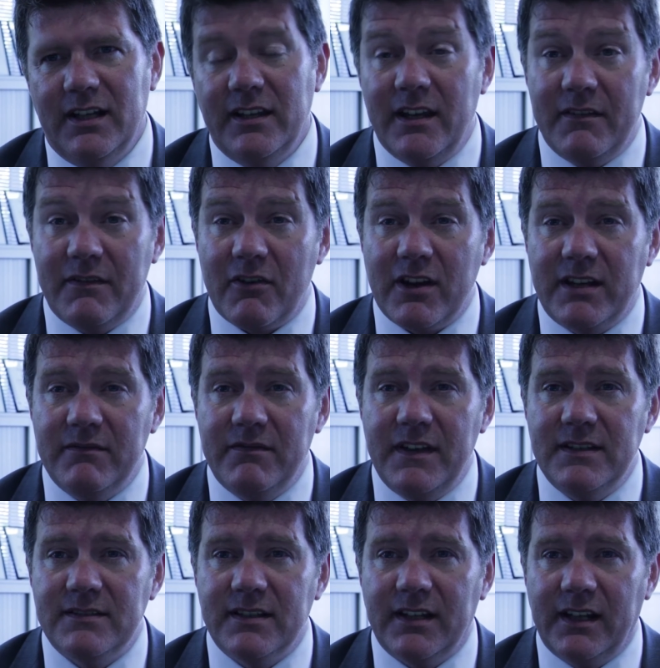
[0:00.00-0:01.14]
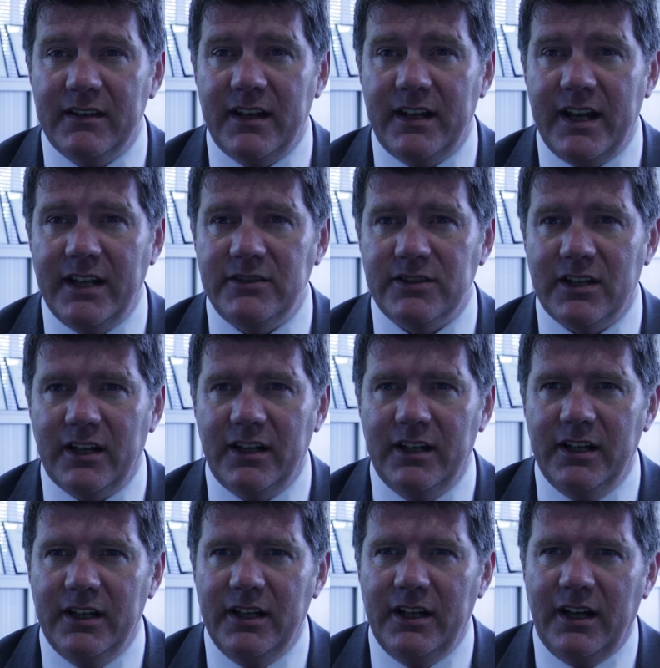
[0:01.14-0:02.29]
They're very convincing in their nature.
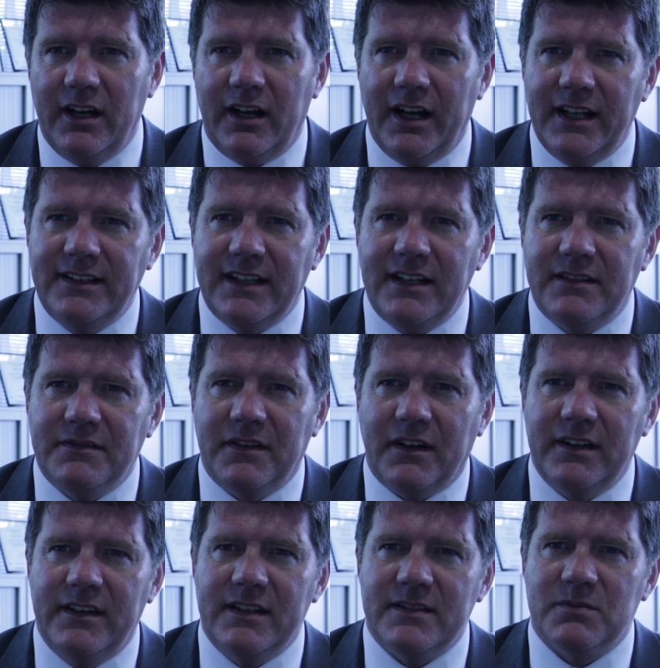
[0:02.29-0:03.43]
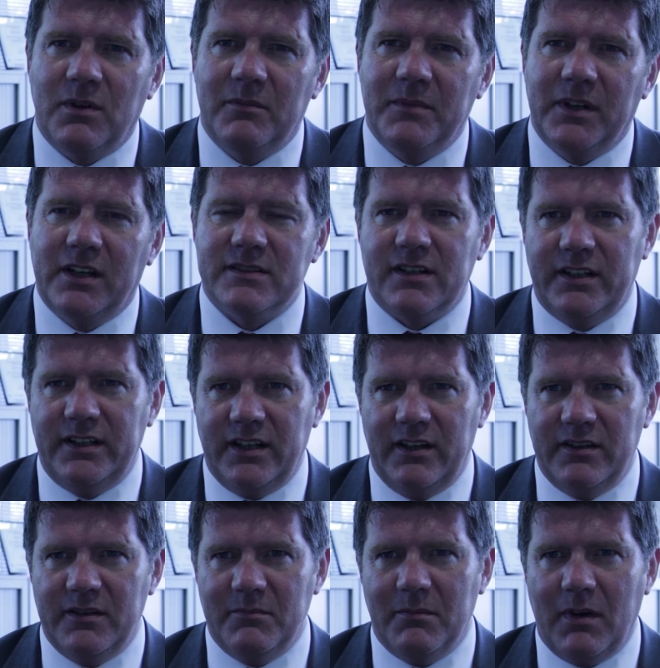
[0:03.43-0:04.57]
I identified this one because I know
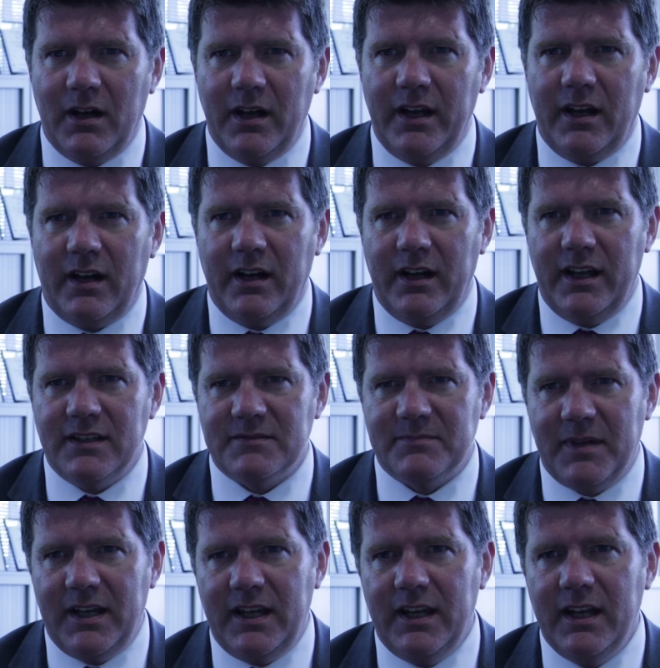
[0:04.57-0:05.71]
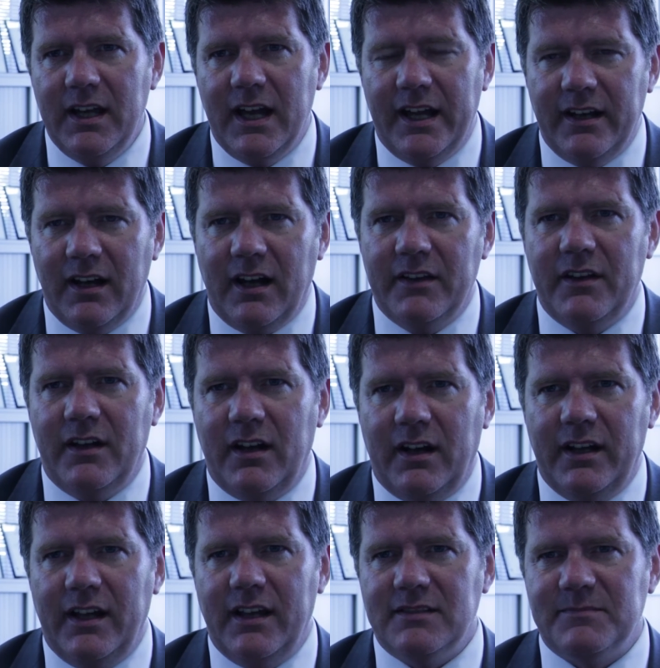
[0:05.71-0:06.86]
that my ISP and other
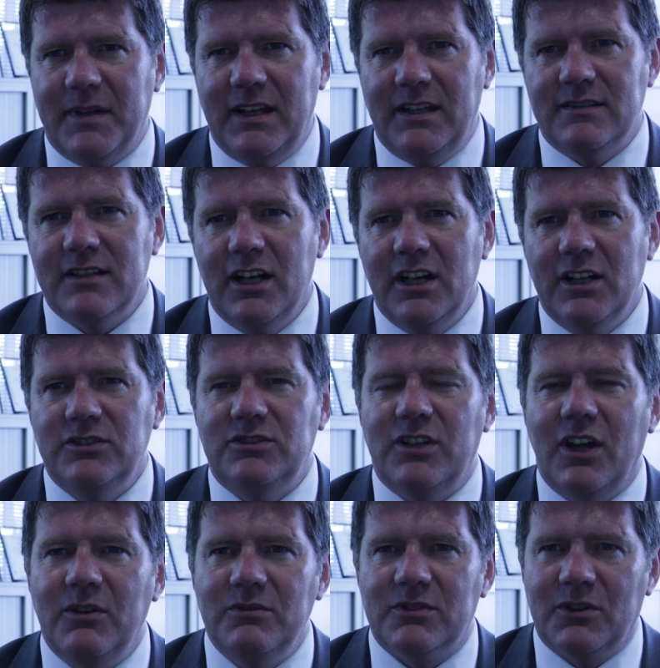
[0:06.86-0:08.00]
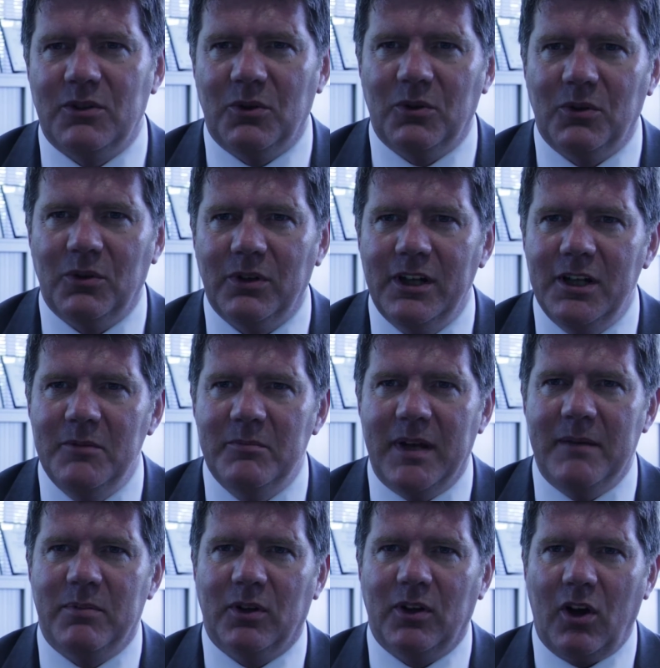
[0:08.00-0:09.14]
ISPs don't call
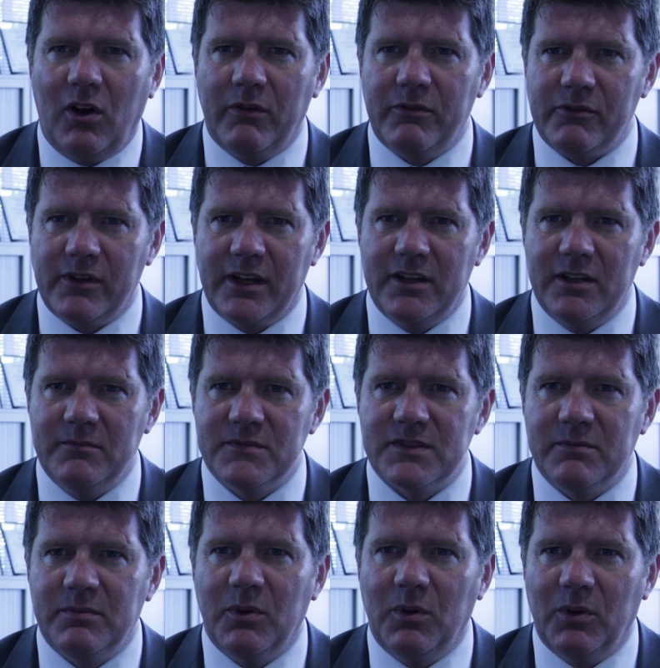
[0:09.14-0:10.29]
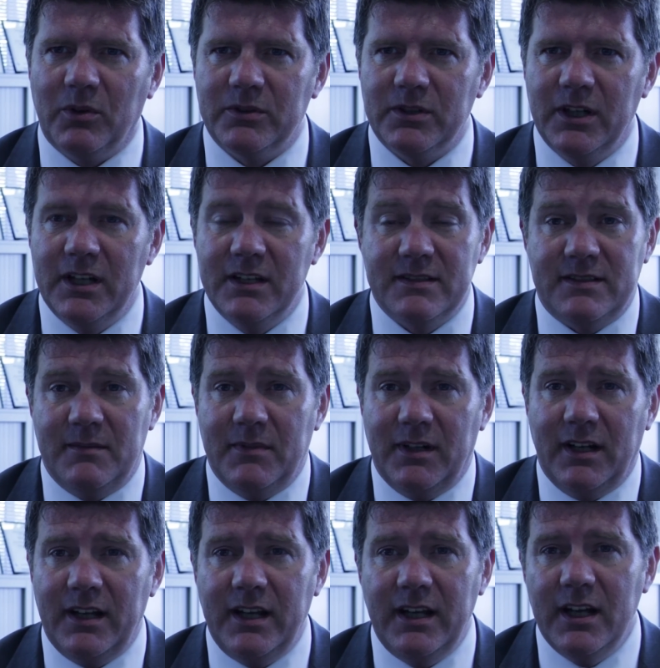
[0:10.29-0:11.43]
people offering them support.
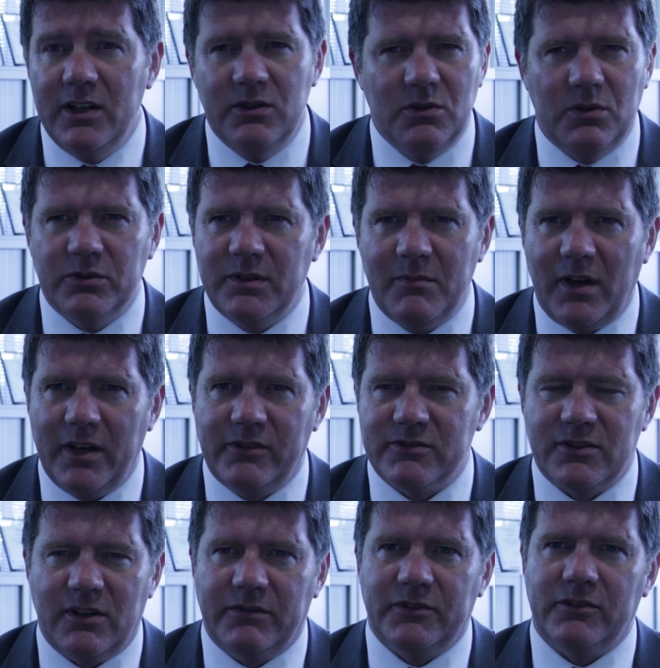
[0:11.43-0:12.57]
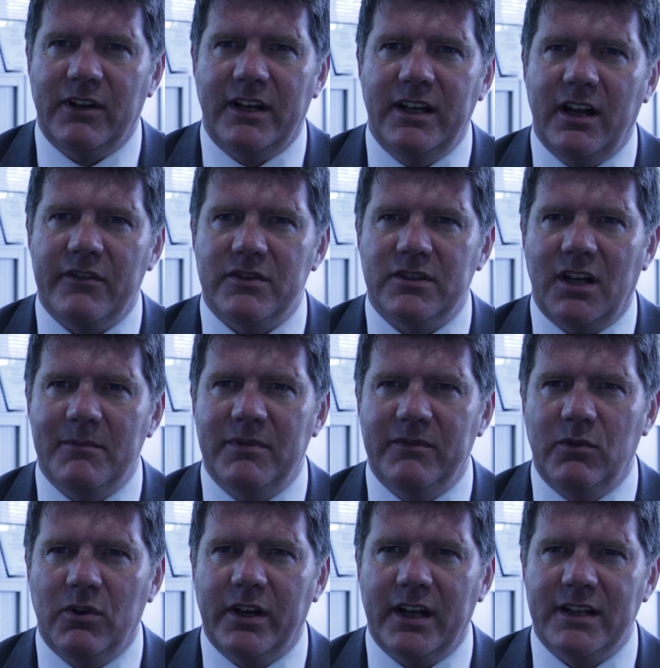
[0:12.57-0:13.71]
Similarly, nor do Microsoft or any other type of
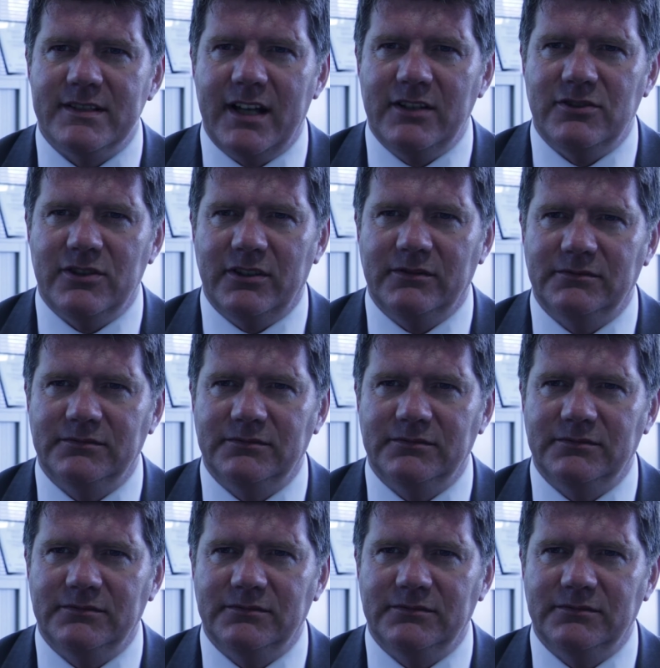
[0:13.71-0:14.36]
organization.